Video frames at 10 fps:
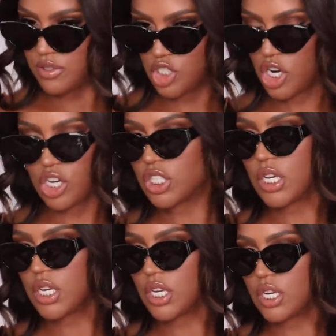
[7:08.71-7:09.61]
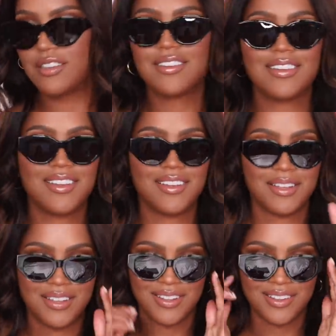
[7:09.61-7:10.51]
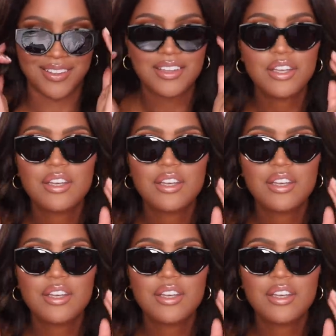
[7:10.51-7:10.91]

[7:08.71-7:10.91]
charge it.